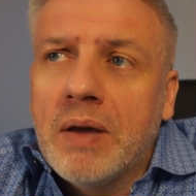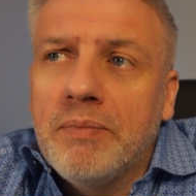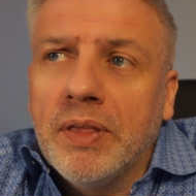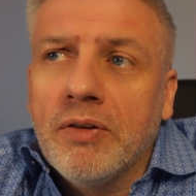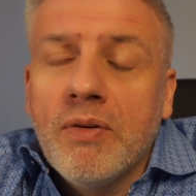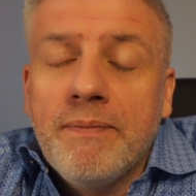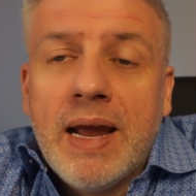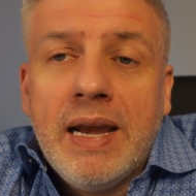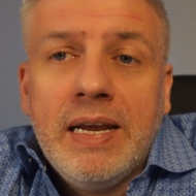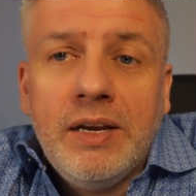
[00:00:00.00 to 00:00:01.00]
But there are
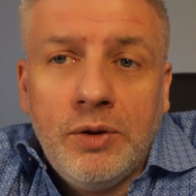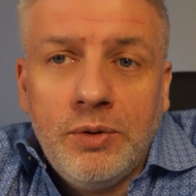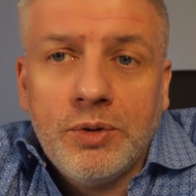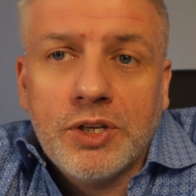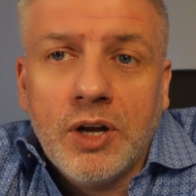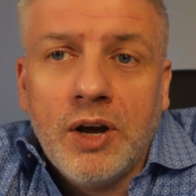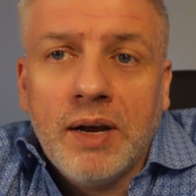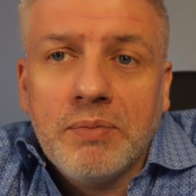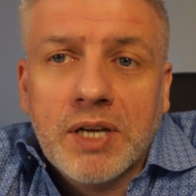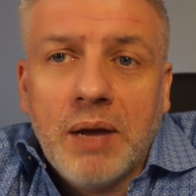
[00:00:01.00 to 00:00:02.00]
many new
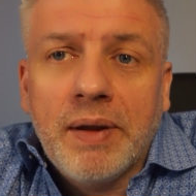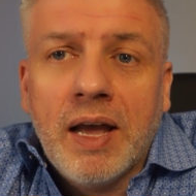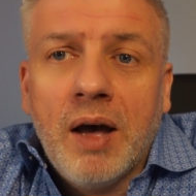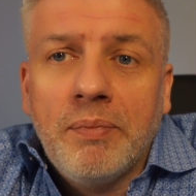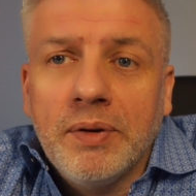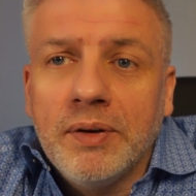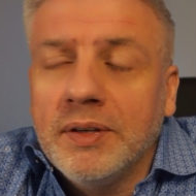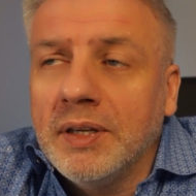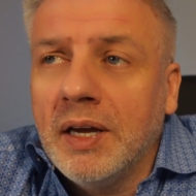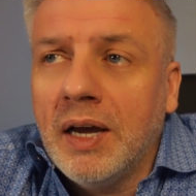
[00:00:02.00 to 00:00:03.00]
startups coming up,
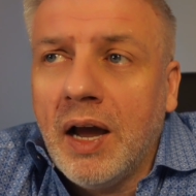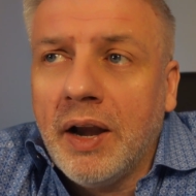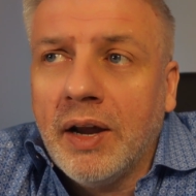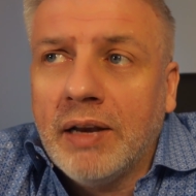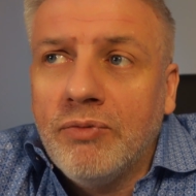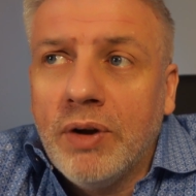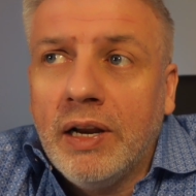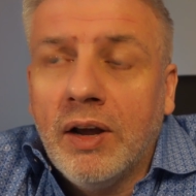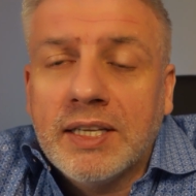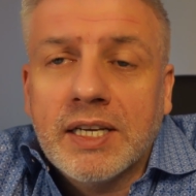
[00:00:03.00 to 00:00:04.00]
and I'd
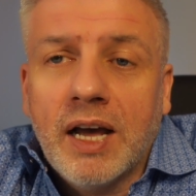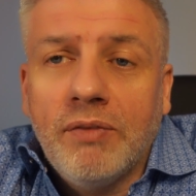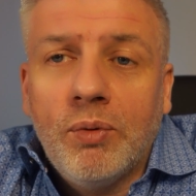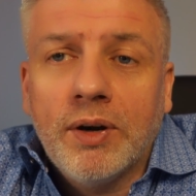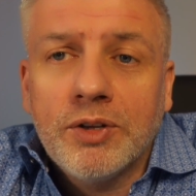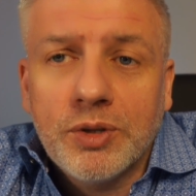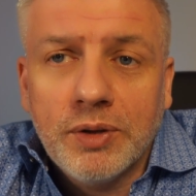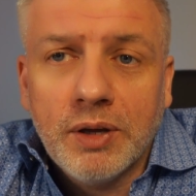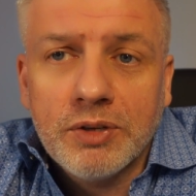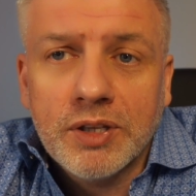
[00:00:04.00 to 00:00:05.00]
really like to cover one or two
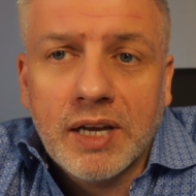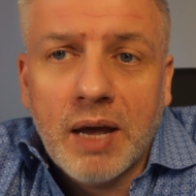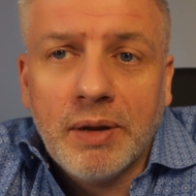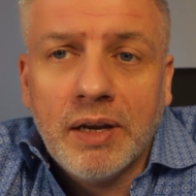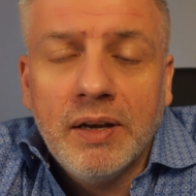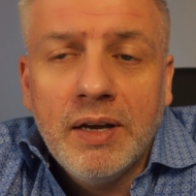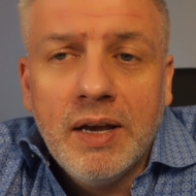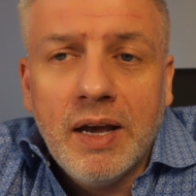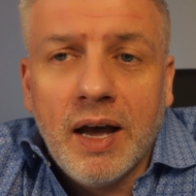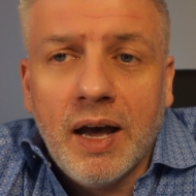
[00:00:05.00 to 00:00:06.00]
of those in the coming
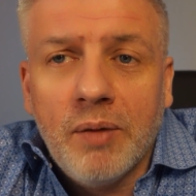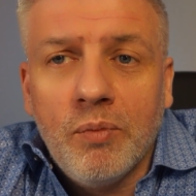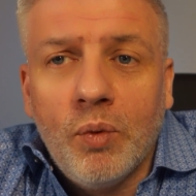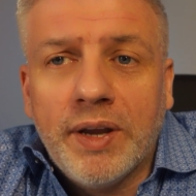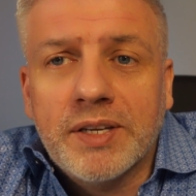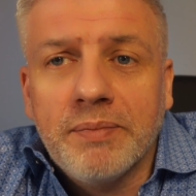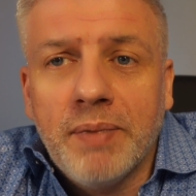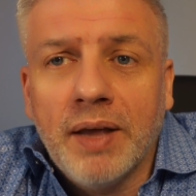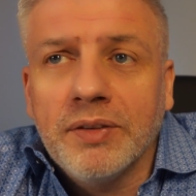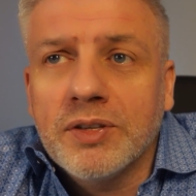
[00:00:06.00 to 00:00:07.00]
weeks and
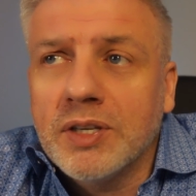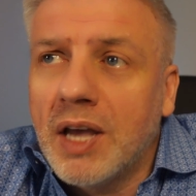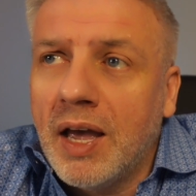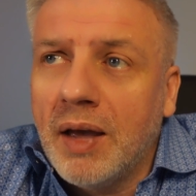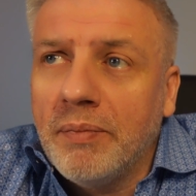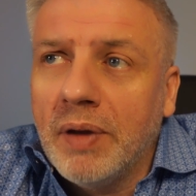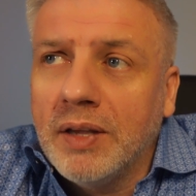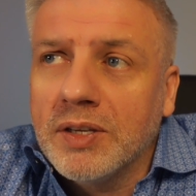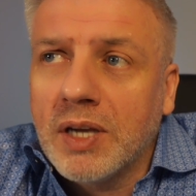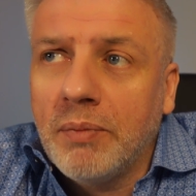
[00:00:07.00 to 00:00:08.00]
months,
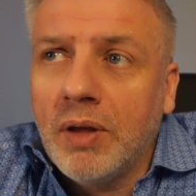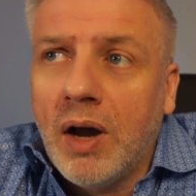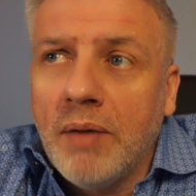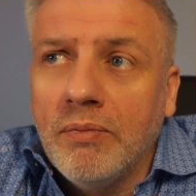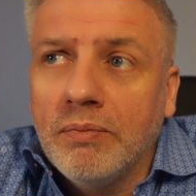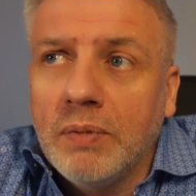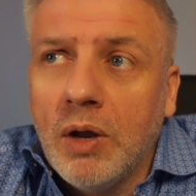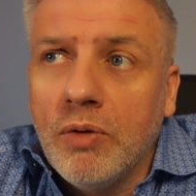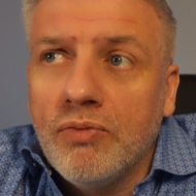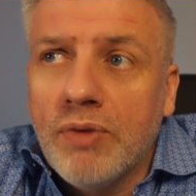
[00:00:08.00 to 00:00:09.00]
and some that I'm
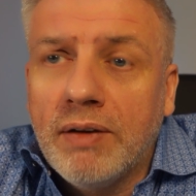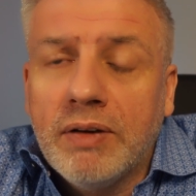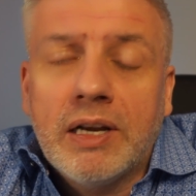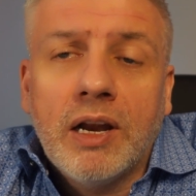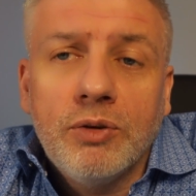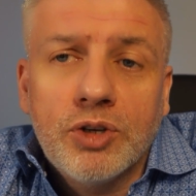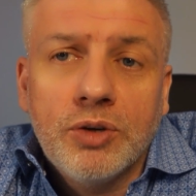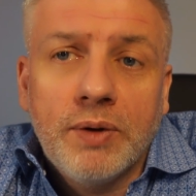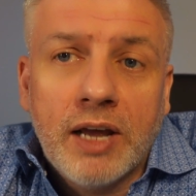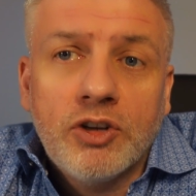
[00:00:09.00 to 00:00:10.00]
very close
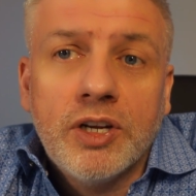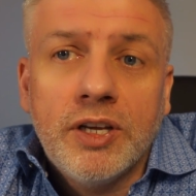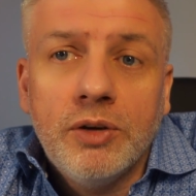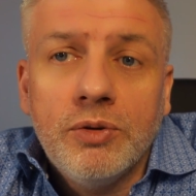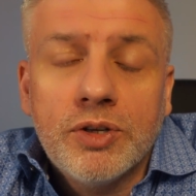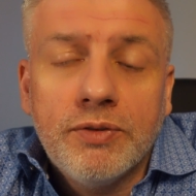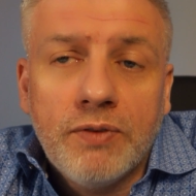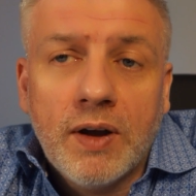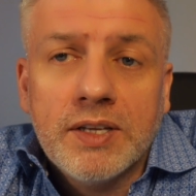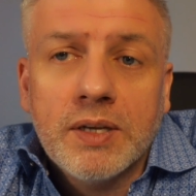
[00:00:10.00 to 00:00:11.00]
to and actually use to
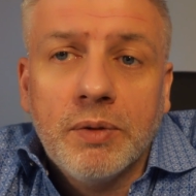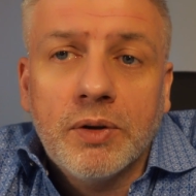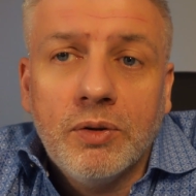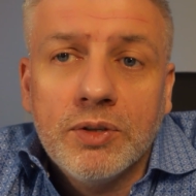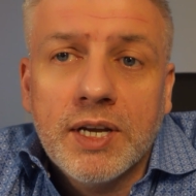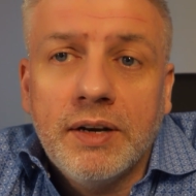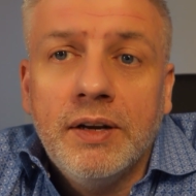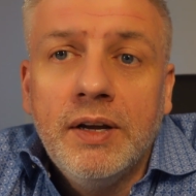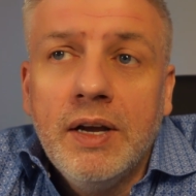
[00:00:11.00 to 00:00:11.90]
find some of the content